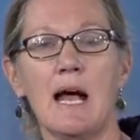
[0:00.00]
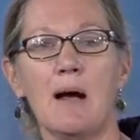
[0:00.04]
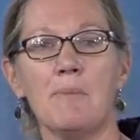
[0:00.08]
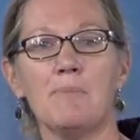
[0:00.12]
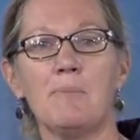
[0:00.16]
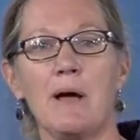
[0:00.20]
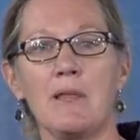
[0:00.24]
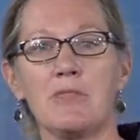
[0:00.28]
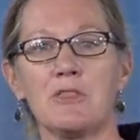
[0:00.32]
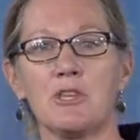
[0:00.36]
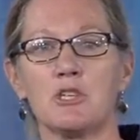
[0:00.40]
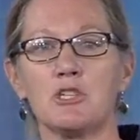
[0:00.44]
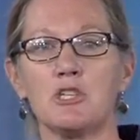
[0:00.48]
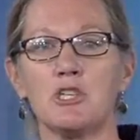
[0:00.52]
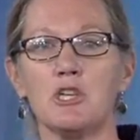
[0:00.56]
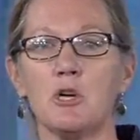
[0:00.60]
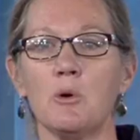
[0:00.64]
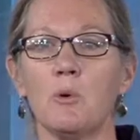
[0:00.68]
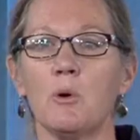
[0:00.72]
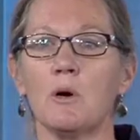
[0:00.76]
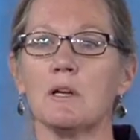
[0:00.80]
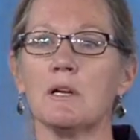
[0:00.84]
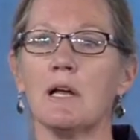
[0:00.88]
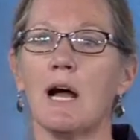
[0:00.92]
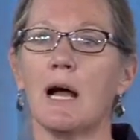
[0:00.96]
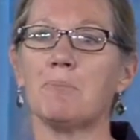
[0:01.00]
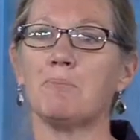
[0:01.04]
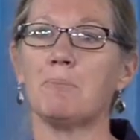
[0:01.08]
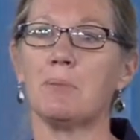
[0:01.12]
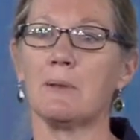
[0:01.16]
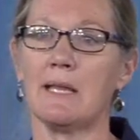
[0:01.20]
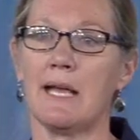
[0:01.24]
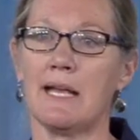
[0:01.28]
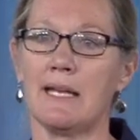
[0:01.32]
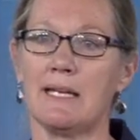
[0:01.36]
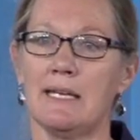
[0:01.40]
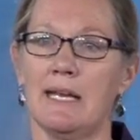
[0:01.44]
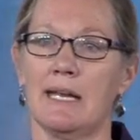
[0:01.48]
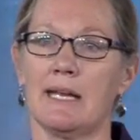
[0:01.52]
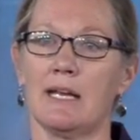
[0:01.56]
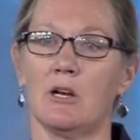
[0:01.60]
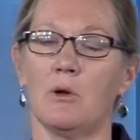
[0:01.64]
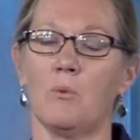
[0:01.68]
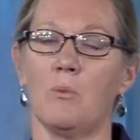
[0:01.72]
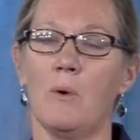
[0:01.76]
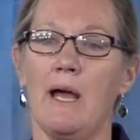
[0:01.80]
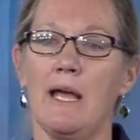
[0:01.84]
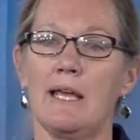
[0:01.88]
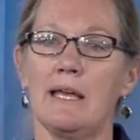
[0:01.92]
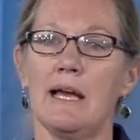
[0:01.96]
But the two are not blending in a
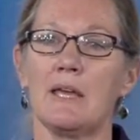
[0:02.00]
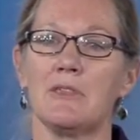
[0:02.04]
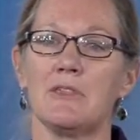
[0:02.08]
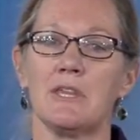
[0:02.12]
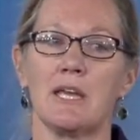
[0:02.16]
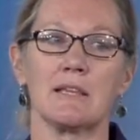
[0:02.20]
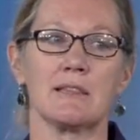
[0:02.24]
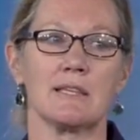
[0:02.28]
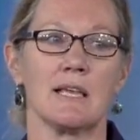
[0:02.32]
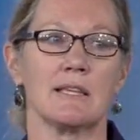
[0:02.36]
way I think